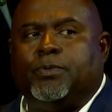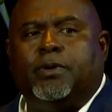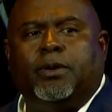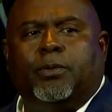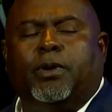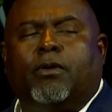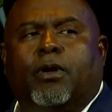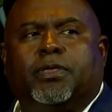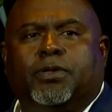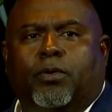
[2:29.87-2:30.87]
We, we
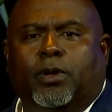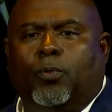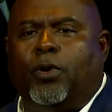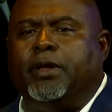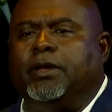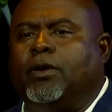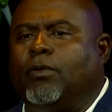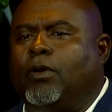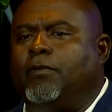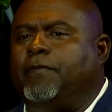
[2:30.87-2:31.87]
are a 31
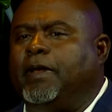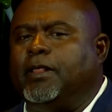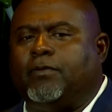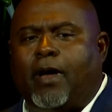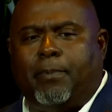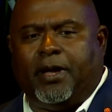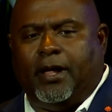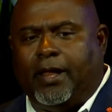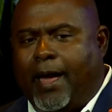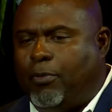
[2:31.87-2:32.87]
year old philanthropic
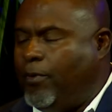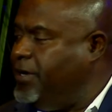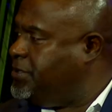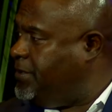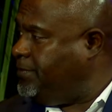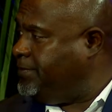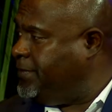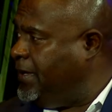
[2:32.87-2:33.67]
collaboration